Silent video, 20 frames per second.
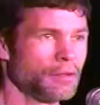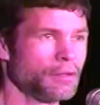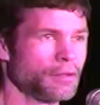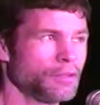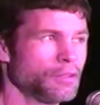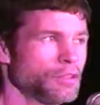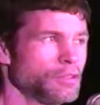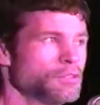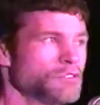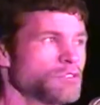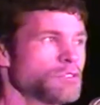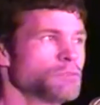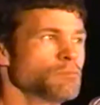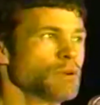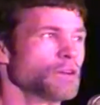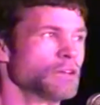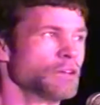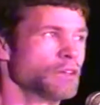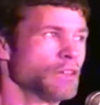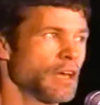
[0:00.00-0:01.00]
You give
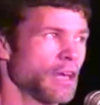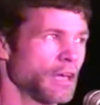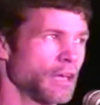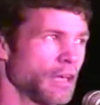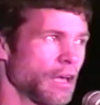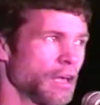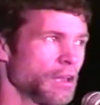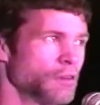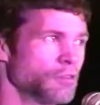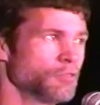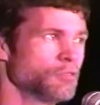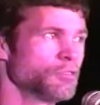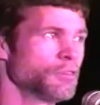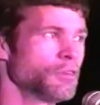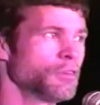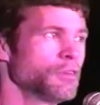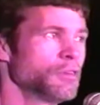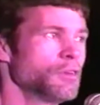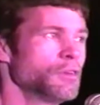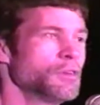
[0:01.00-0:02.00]
somebody that kind of,
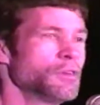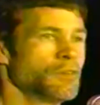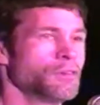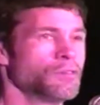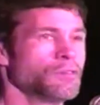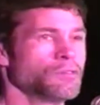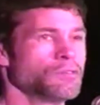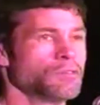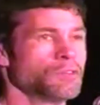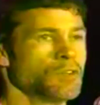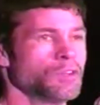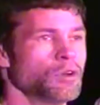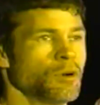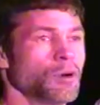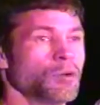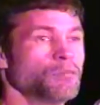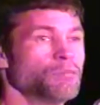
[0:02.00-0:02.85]
you know,